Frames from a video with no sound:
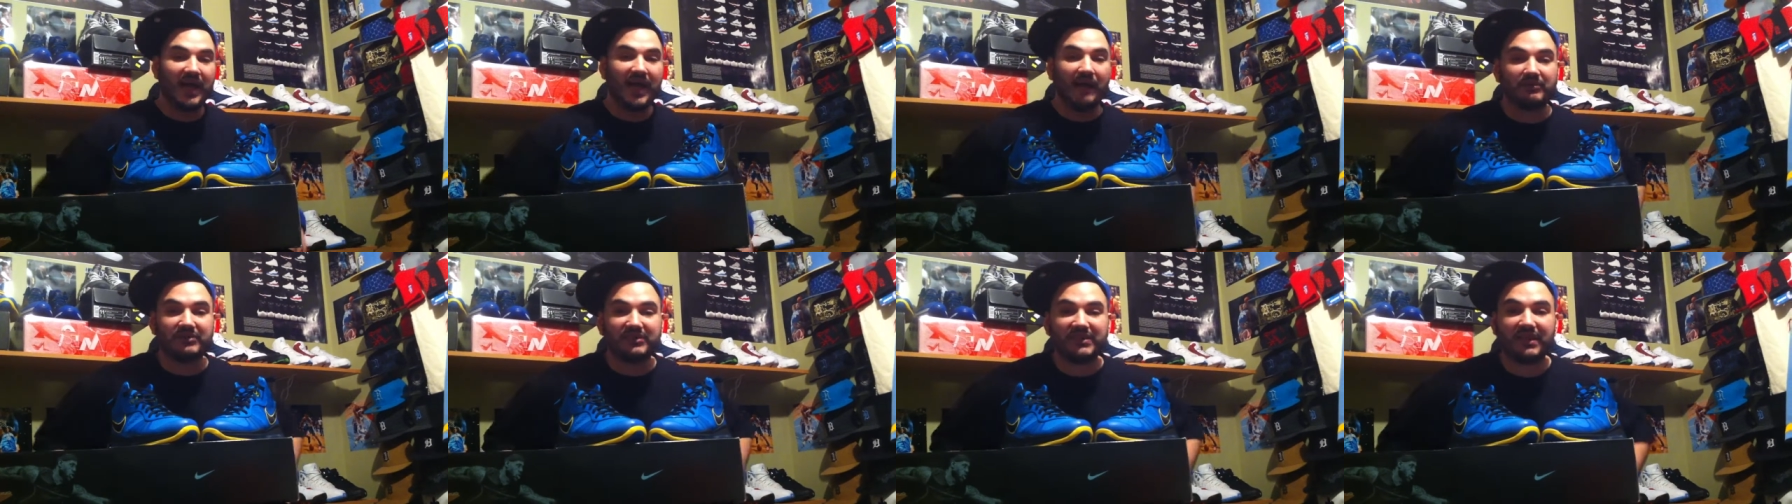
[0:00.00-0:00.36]

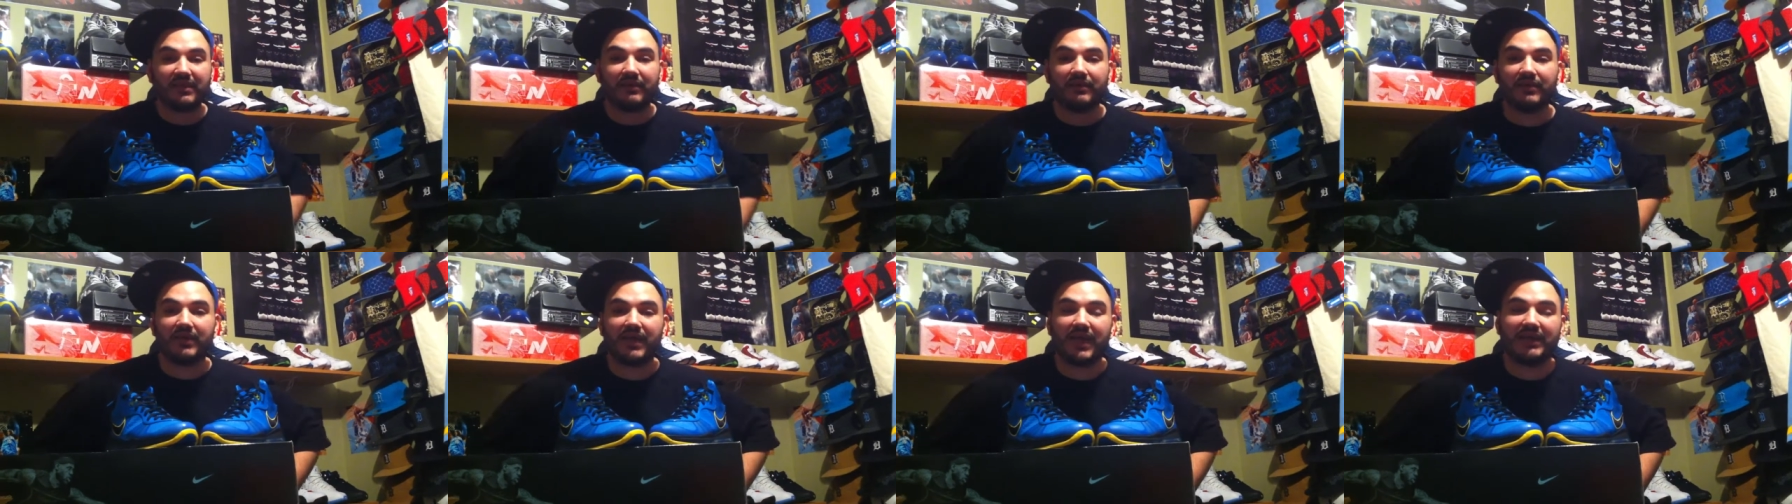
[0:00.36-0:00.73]
I'm
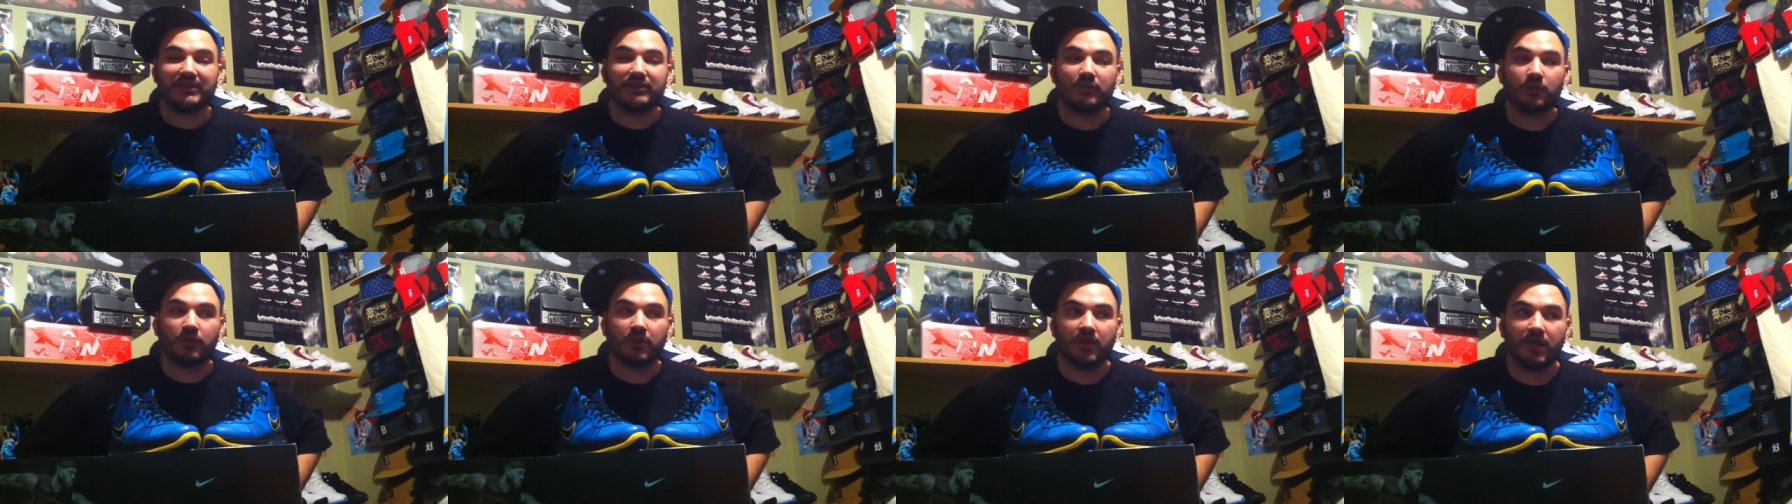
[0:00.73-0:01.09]
selling I
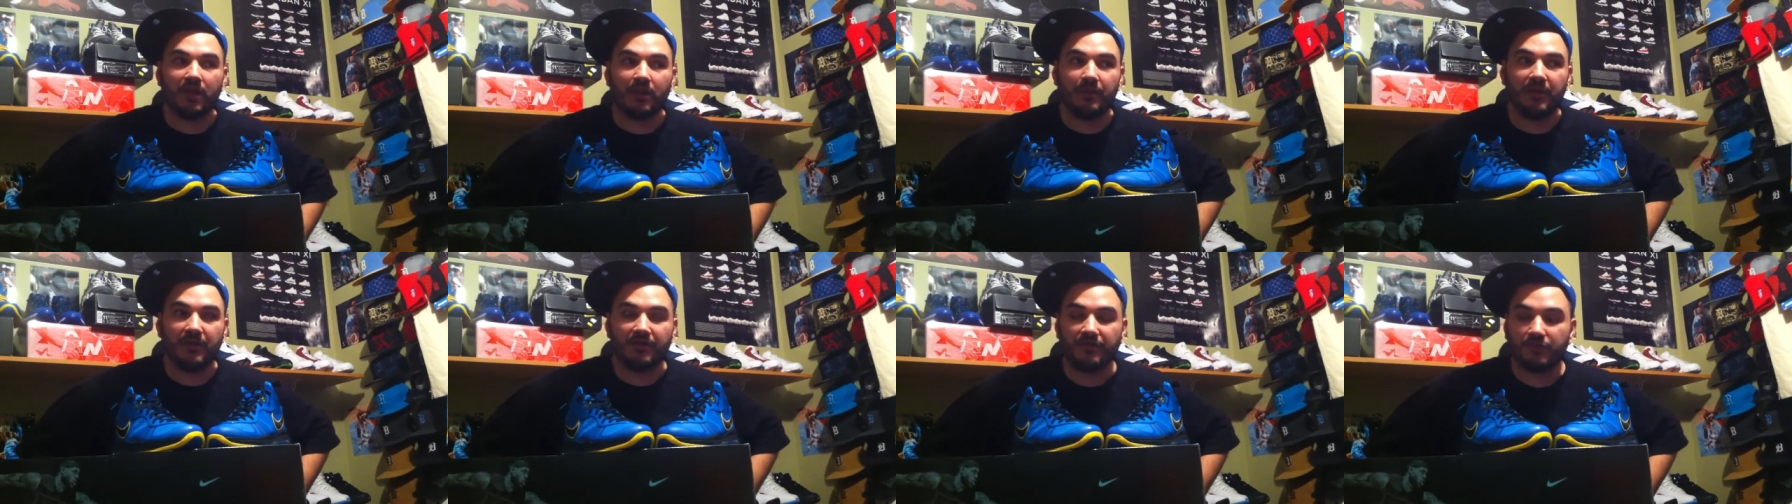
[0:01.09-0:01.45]
sold
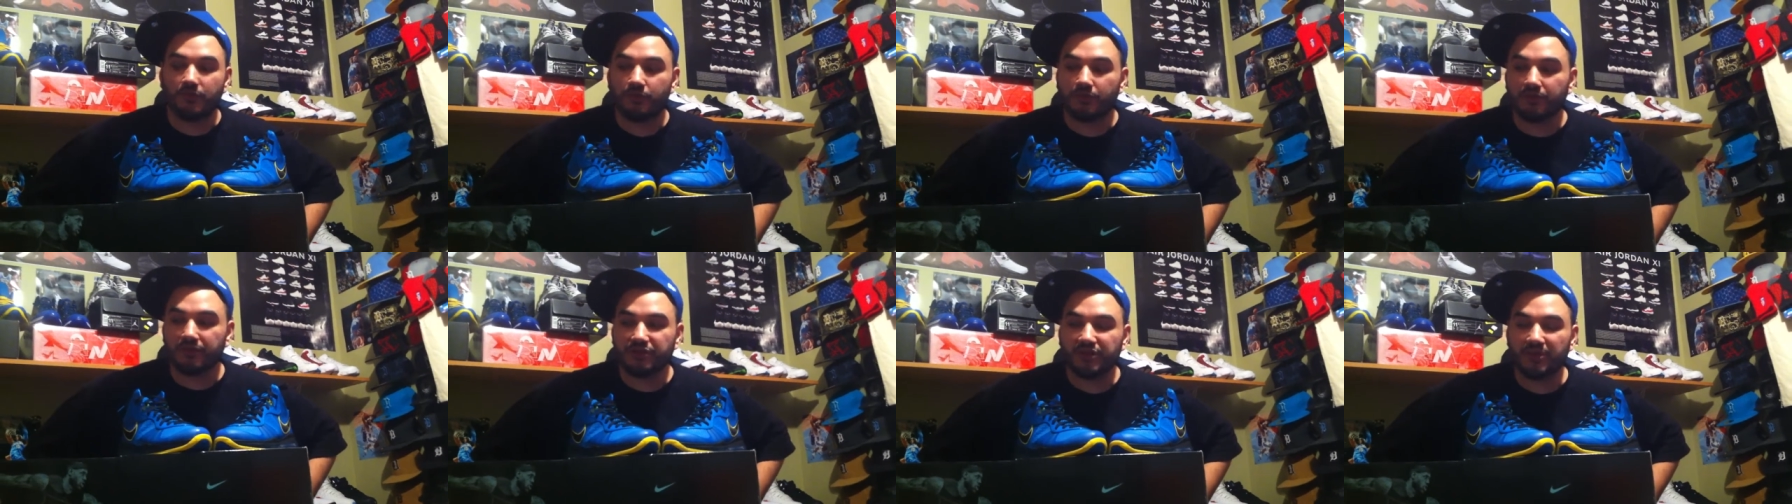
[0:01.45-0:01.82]
another pair for
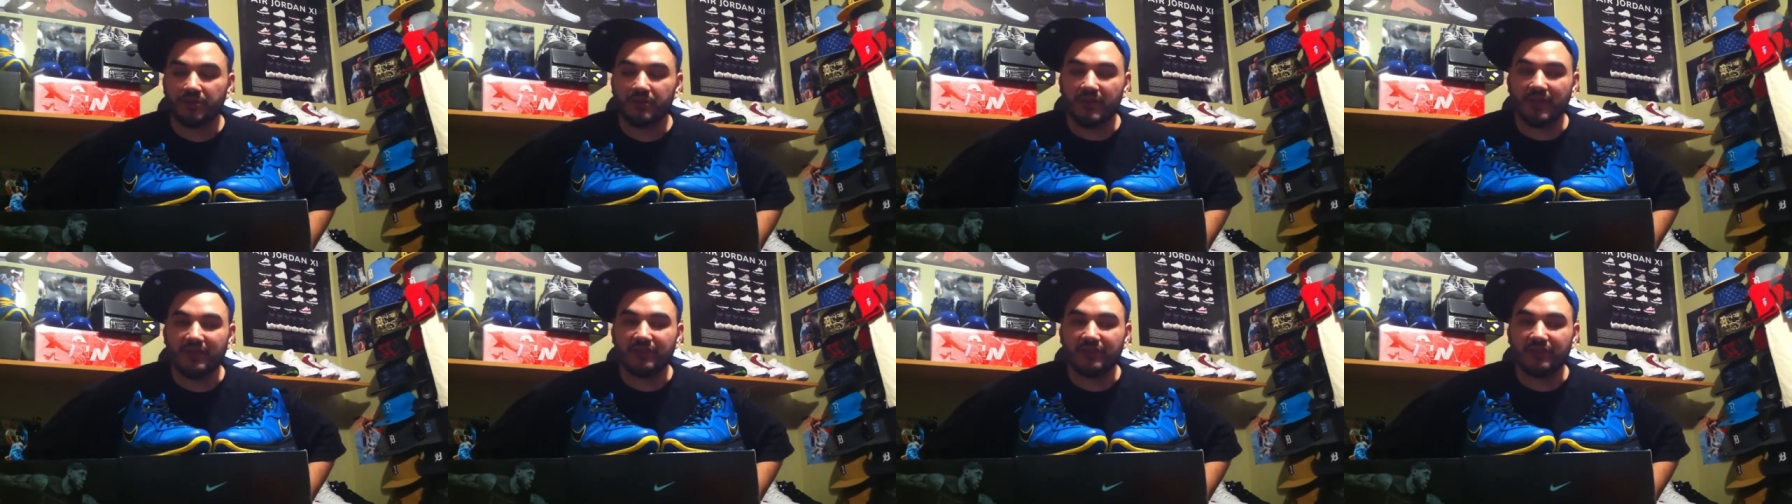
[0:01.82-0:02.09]
200 shipped.